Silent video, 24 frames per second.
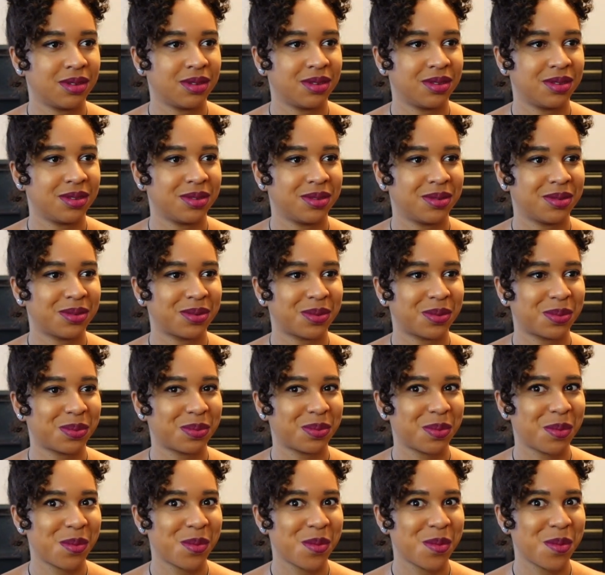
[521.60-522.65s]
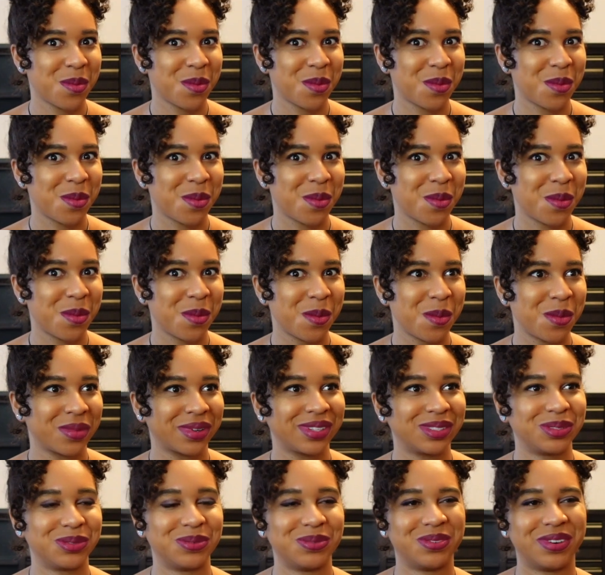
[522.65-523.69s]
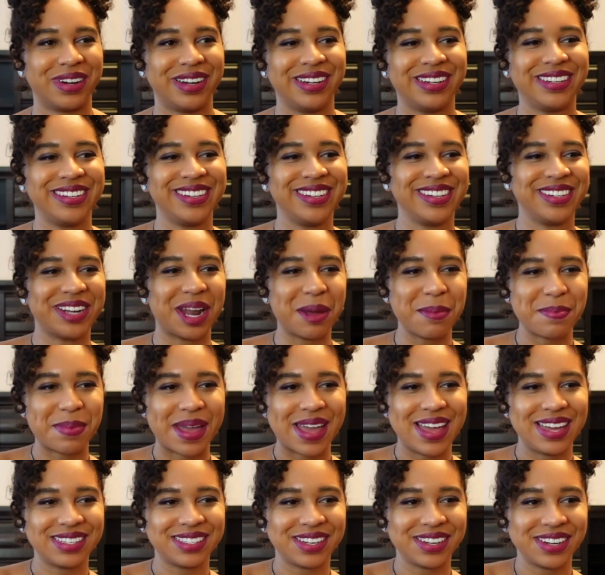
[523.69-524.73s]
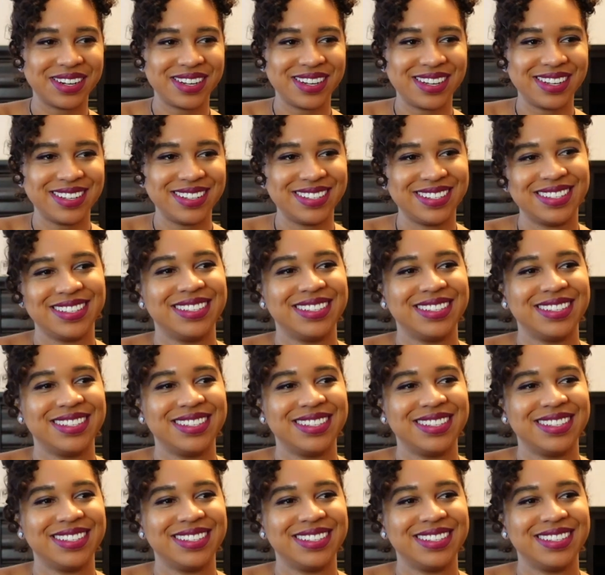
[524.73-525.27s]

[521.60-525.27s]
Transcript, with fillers: Oh Whoa, not bad, girl.